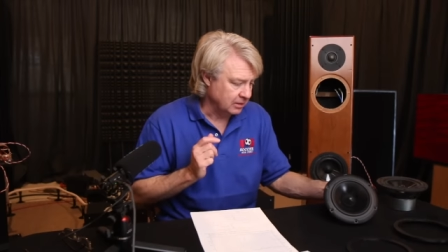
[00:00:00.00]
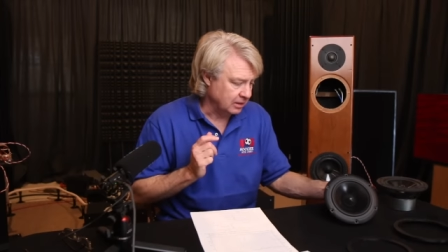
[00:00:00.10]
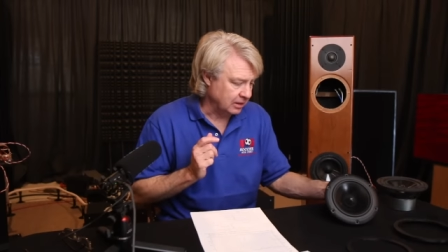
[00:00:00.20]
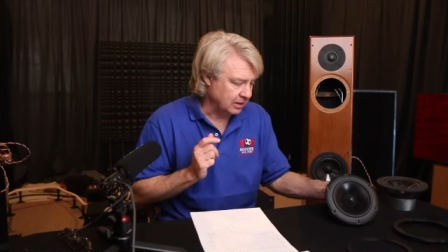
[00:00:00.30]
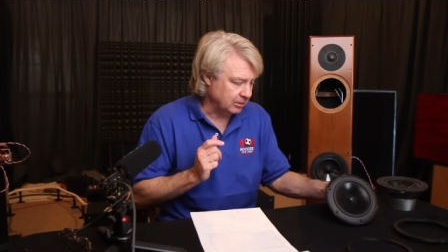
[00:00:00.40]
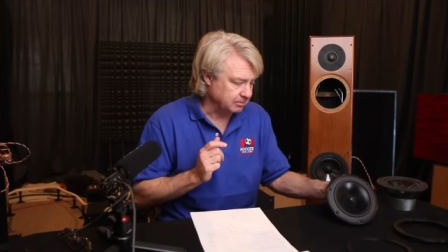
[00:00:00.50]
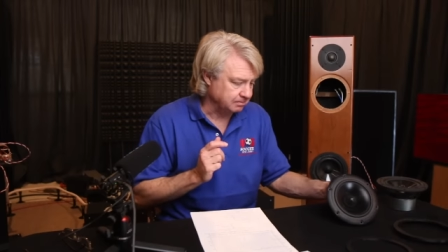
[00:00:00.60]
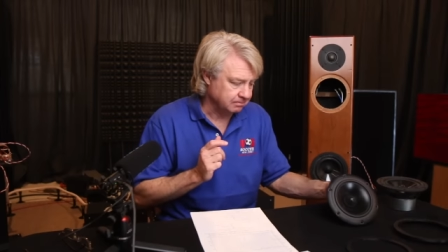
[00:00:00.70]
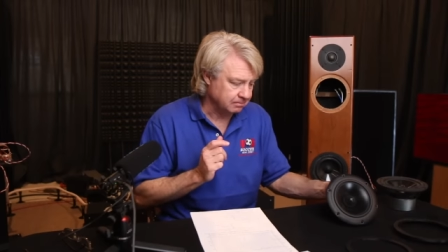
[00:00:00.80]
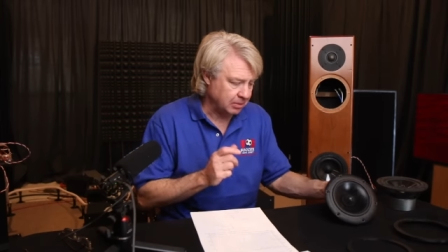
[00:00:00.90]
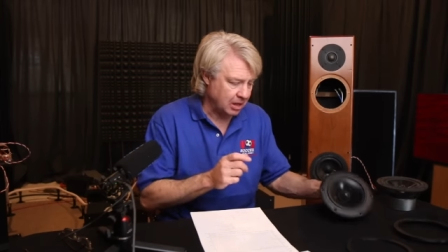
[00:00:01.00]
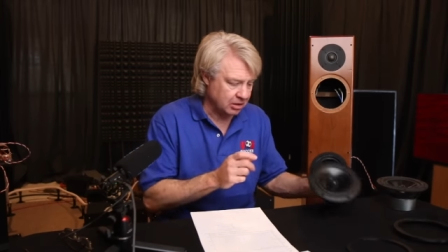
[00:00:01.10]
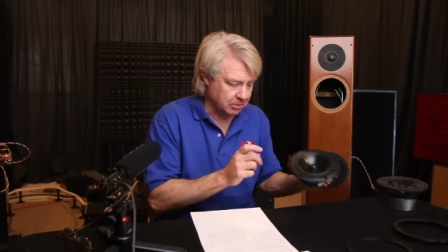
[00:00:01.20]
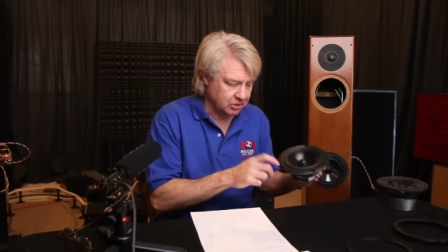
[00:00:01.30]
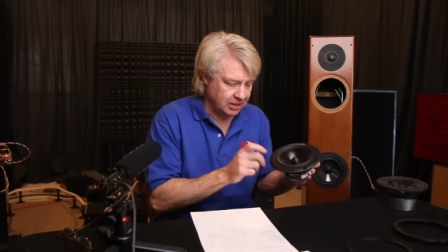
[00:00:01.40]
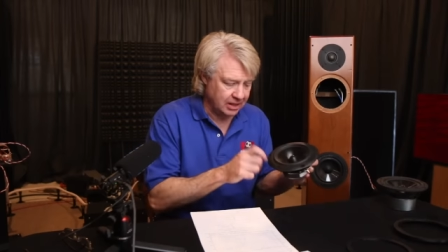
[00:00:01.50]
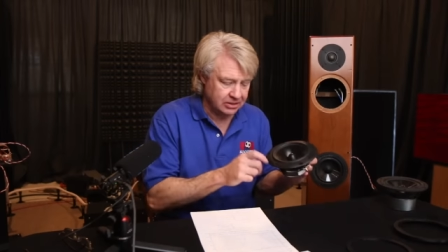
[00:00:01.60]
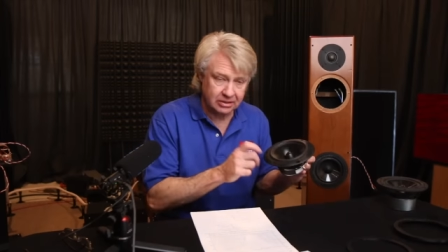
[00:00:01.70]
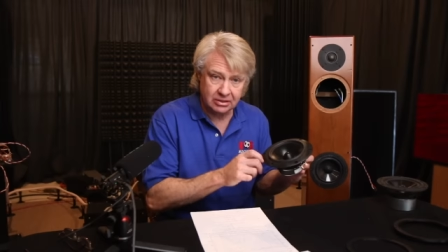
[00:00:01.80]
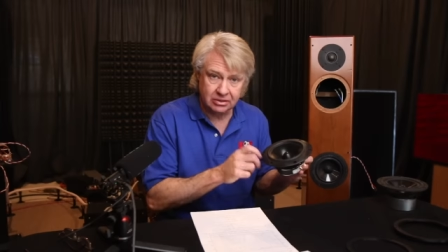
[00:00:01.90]
Um, polymer
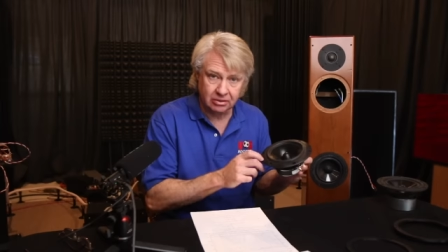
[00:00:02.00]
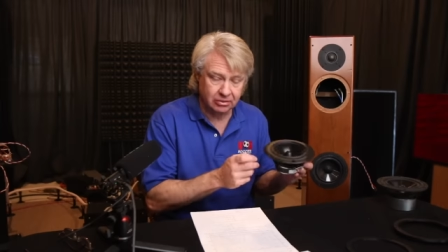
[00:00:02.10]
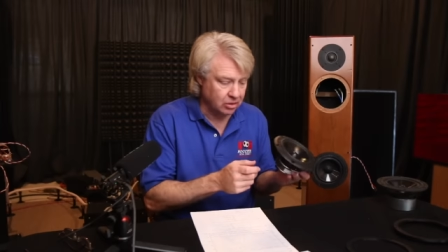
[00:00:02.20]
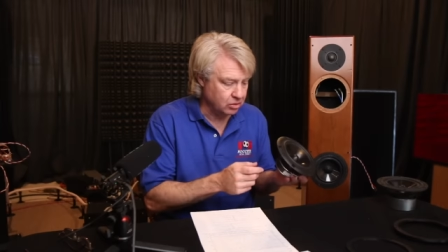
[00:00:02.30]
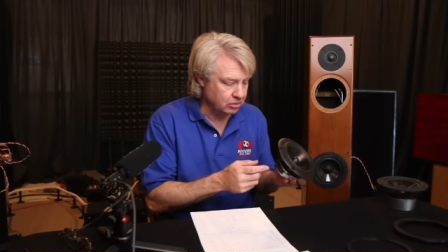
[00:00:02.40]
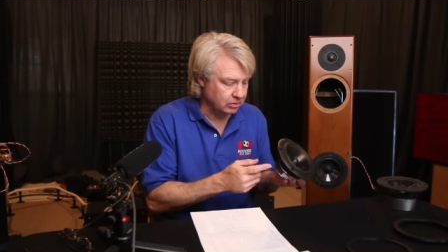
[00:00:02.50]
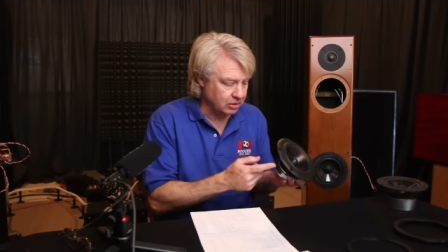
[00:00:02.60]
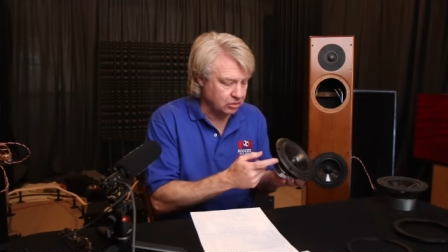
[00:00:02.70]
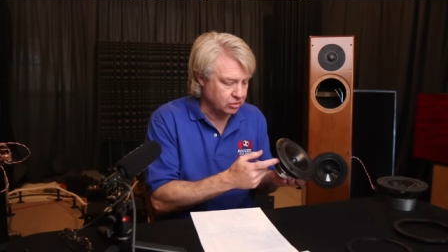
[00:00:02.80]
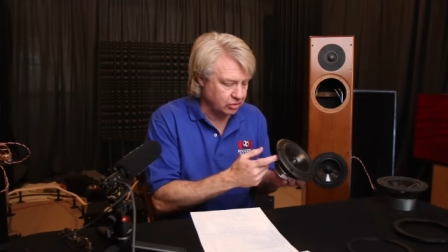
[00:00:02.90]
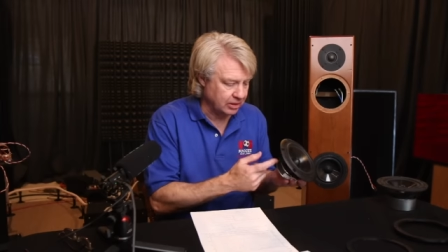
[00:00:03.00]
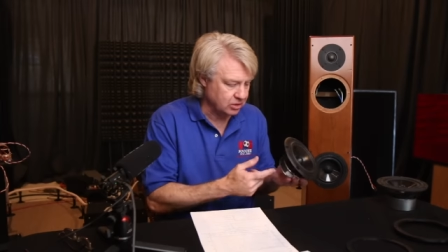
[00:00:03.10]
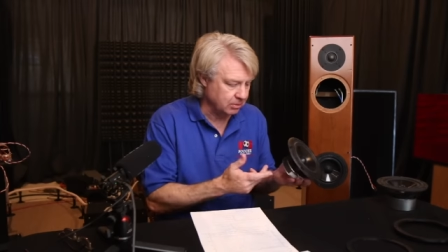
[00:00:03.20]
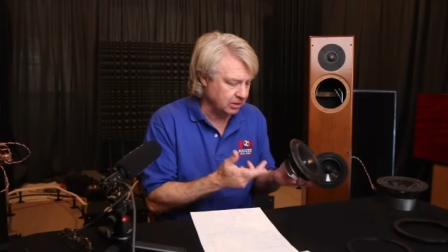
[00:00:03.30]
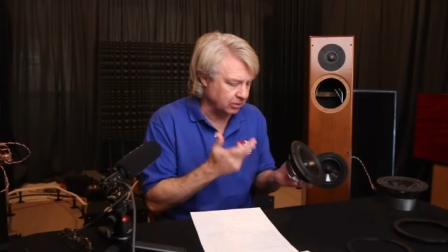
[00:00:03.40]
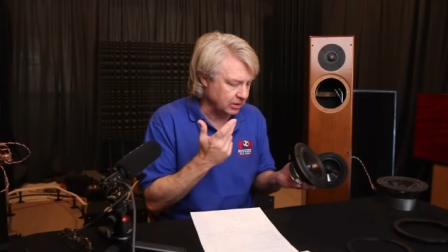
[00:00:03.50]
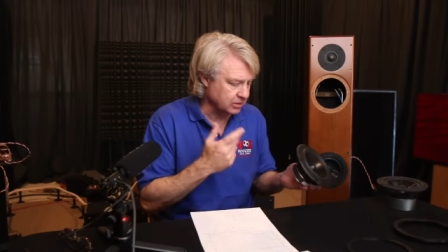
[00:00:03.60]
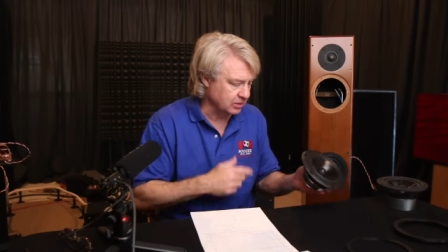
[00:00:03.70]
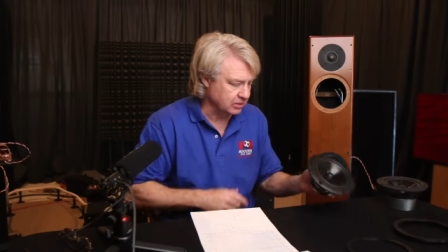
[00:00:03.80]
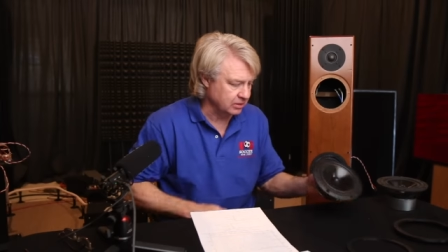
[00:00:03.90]
chassis, so no no transmitting
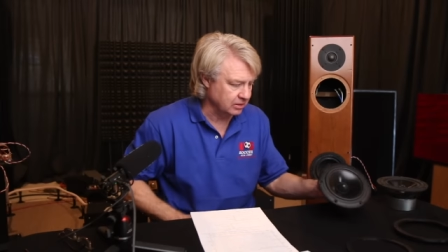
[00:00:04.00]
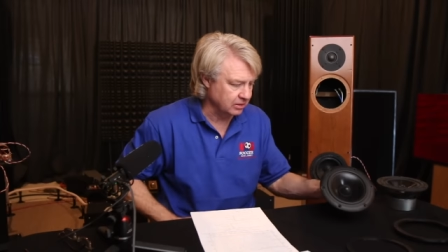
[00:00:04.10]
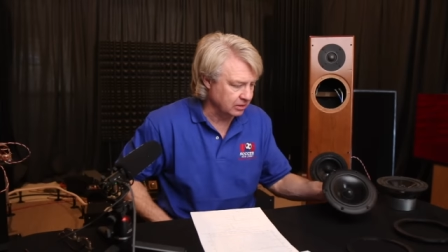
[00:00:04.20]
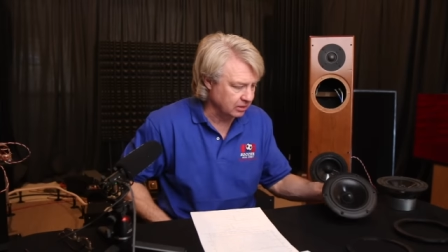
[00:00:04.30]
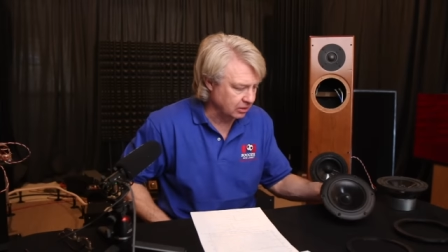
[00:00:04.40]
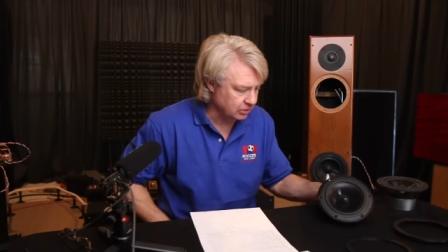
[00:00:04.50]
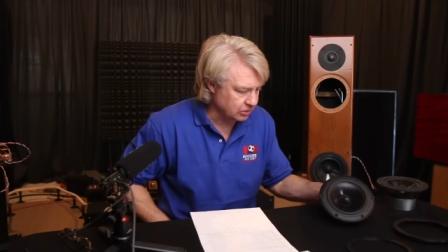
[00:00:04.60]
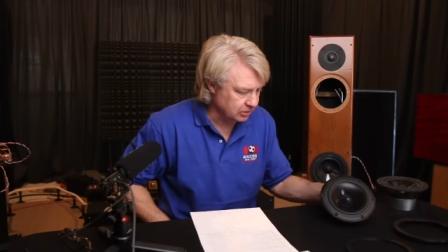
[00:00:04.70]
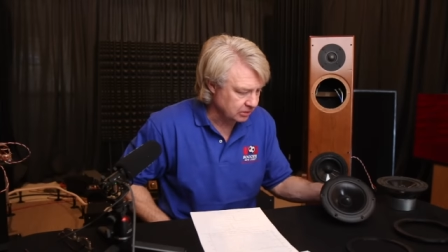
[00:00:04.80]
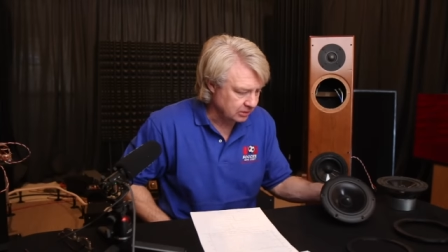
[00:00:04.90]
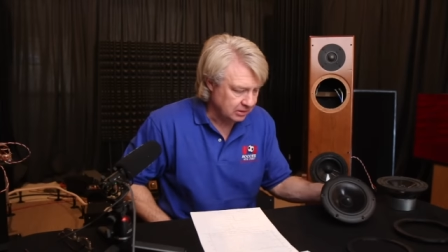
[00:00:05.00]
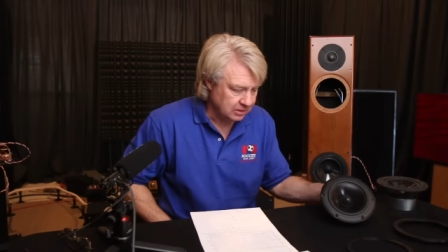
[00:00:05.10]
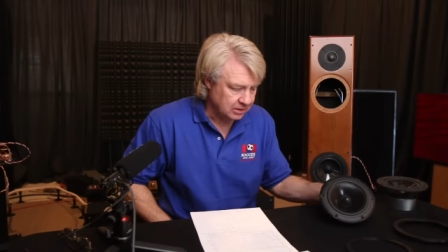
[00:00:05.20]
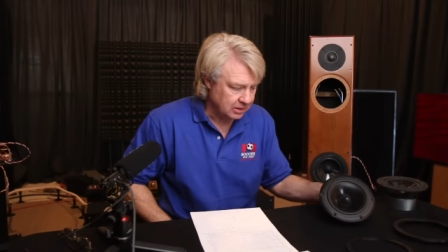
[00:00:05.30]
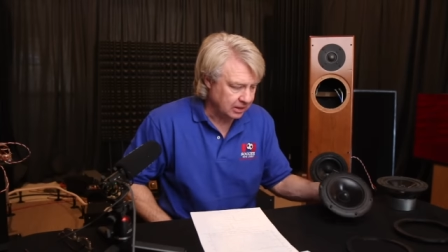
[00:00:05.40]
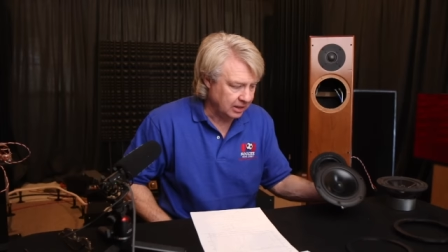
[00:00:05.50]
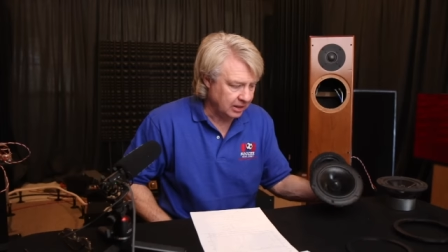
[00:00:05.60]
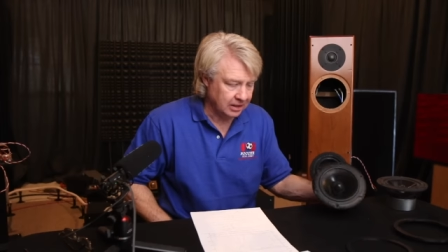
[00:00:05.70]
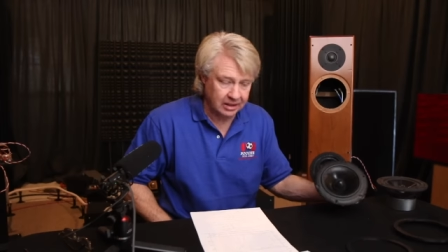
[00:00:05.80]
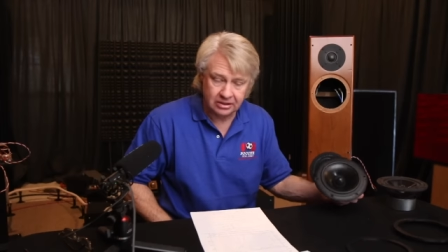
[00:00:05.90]
resonance to the enclosure,
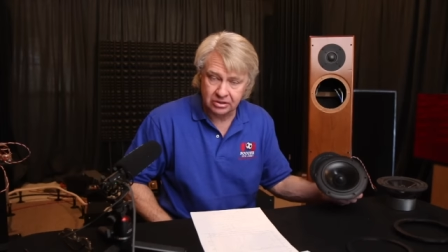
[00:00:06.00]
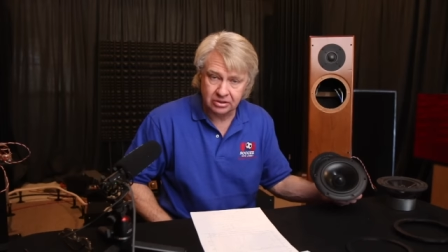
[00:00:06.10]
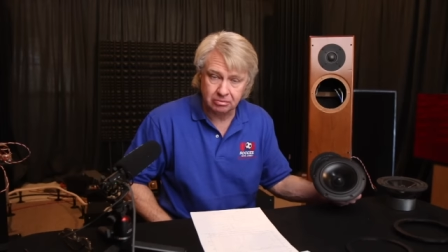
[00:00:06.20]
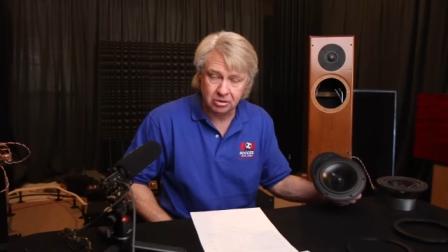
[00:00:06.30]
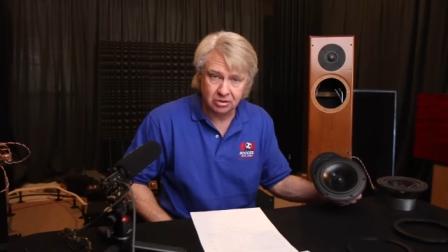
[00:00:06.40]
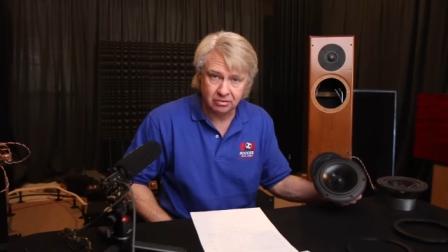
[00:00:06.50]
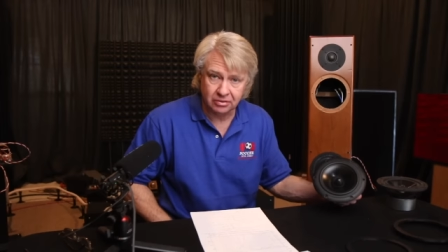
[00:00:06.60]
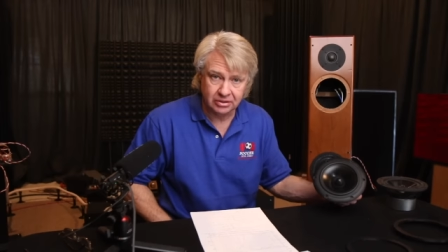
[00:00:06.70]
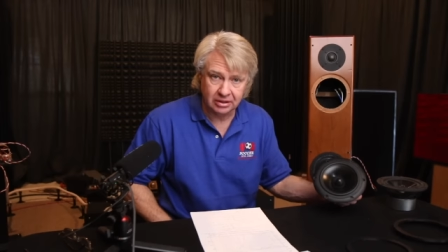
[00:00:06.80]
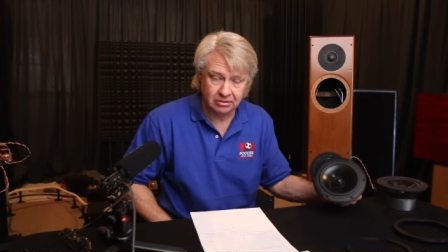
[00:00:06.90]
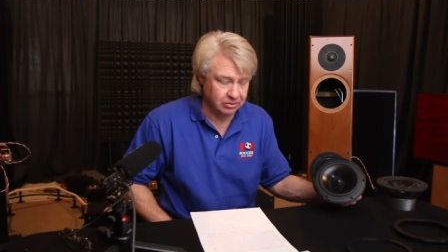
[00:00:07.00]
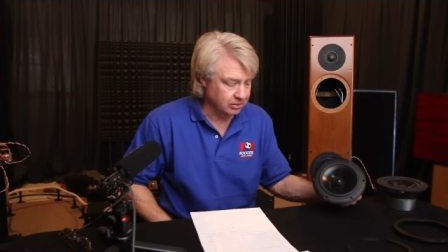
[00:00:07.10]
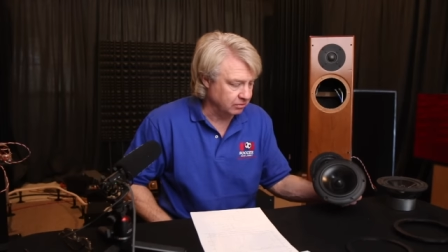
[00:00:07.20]
and it has just a beautiful sound to it.